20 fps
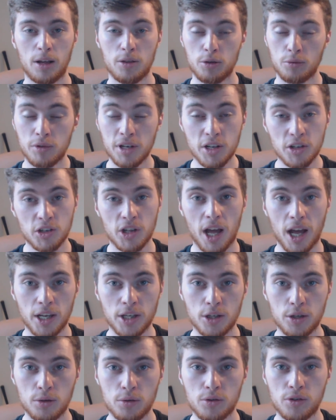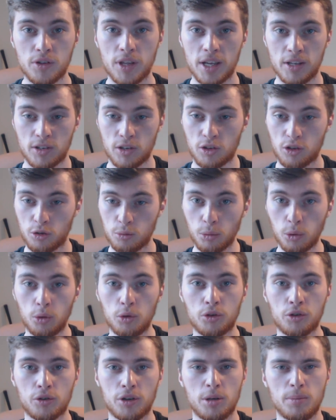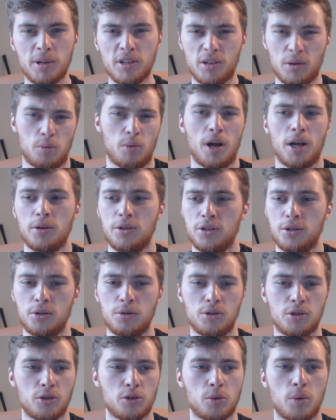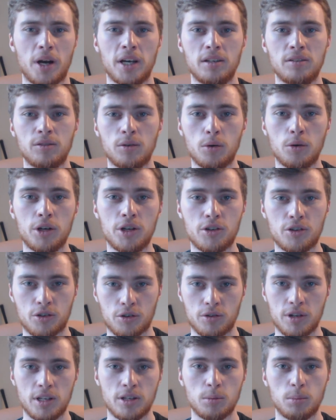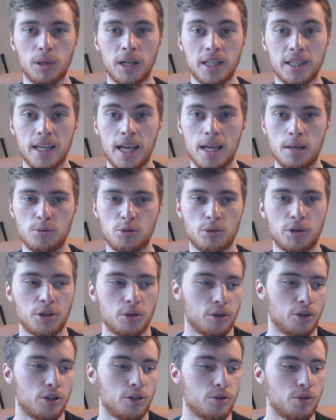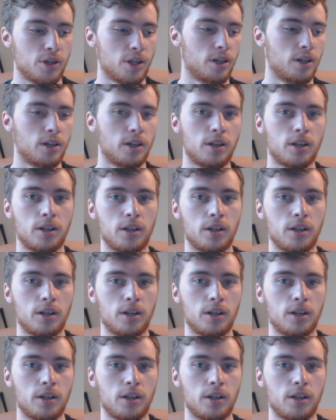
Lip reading: The reason that I use this, a small screen, you may say, why would you use a 24-inch screen to play games when you could use a